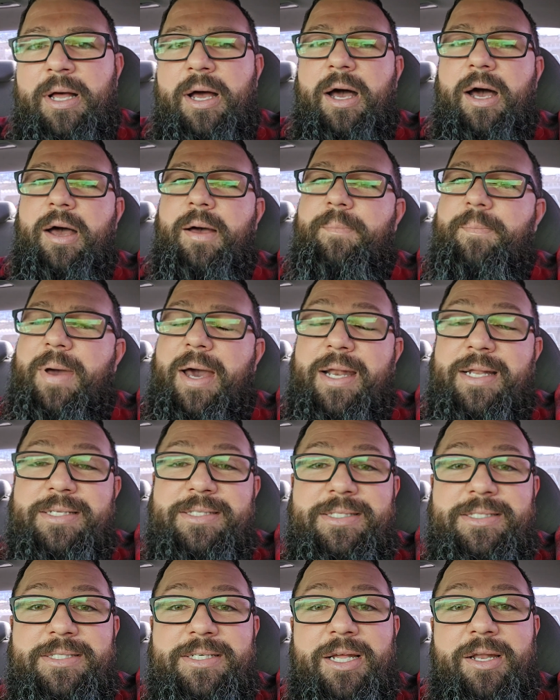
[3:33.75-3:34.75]

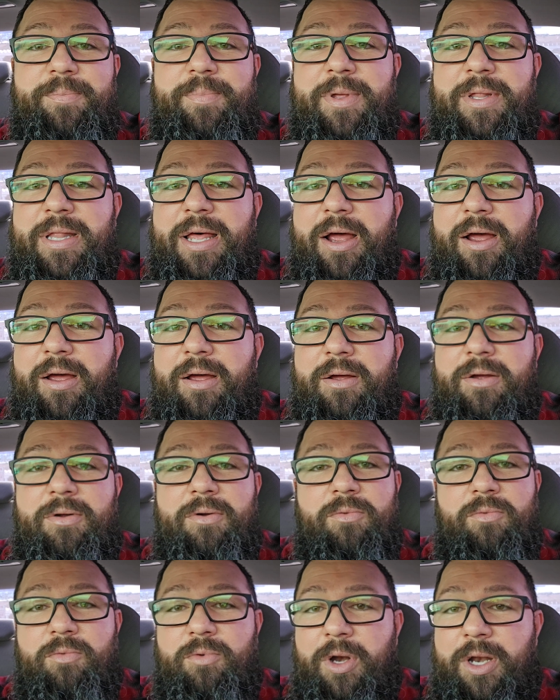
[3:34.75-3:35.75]
Madison's going to be that
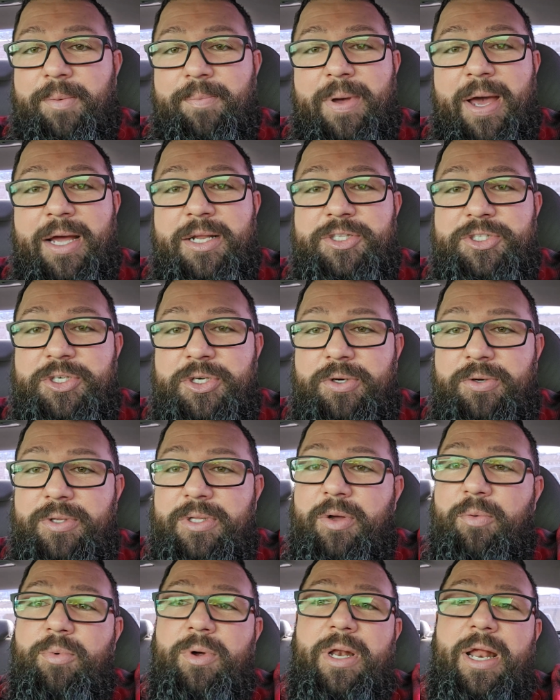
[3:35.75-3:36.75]
running back 2,
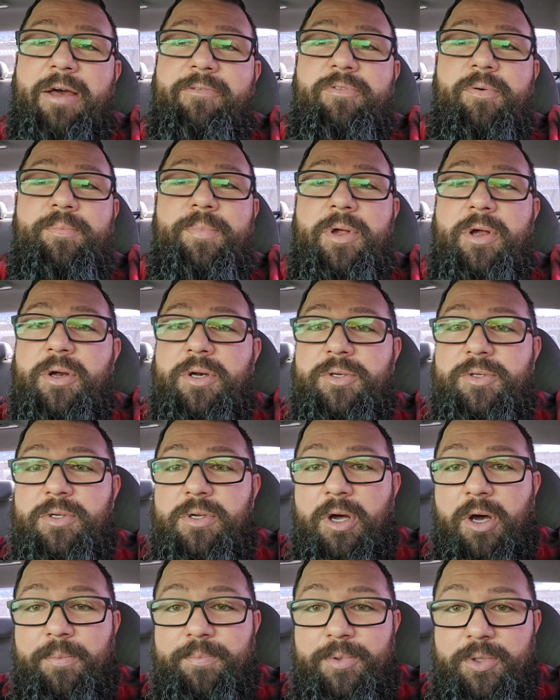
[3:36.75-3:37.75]
and then we're going to have Amir
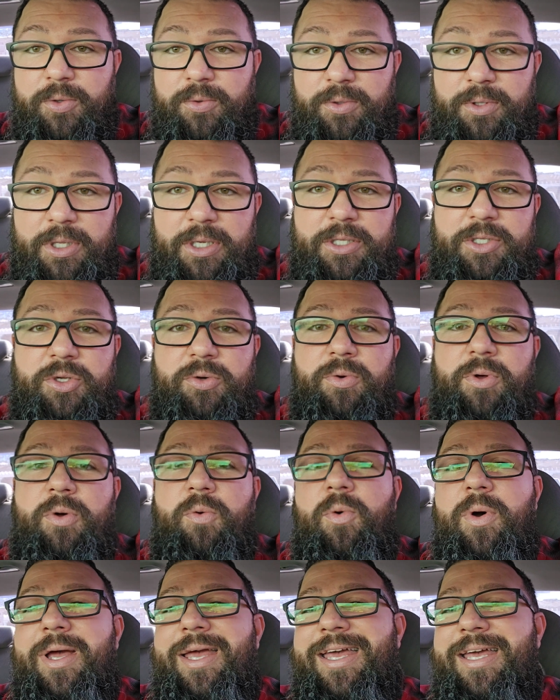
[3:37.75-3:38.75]
Abdullah doing
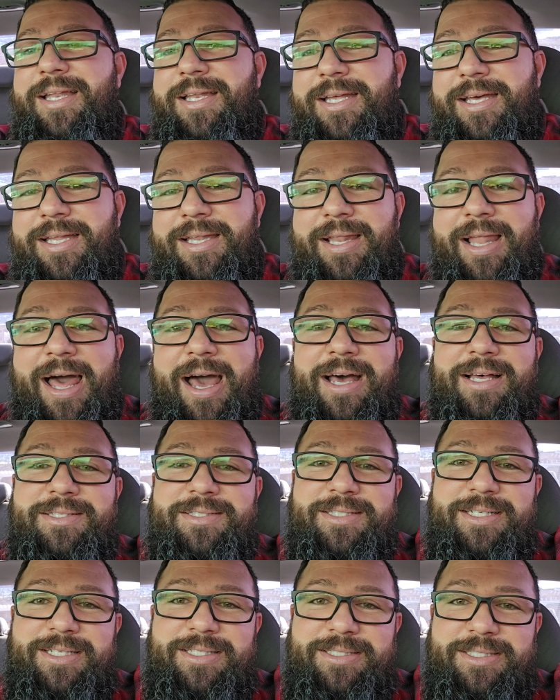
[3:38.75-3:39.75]
what he did last
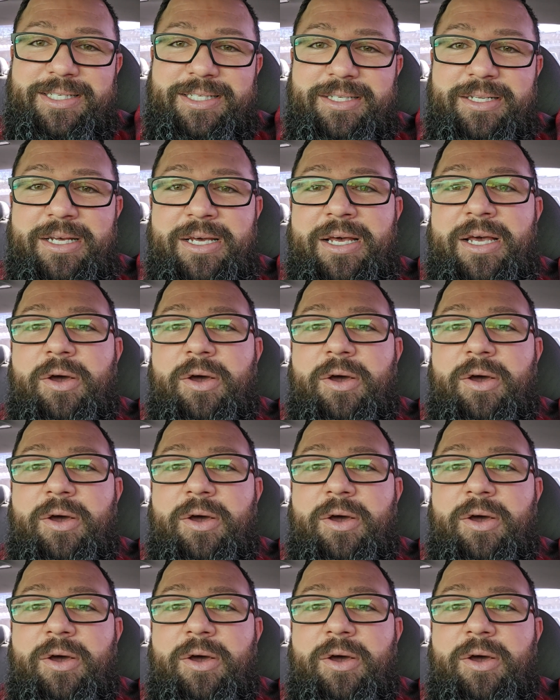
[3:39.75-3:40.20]
season,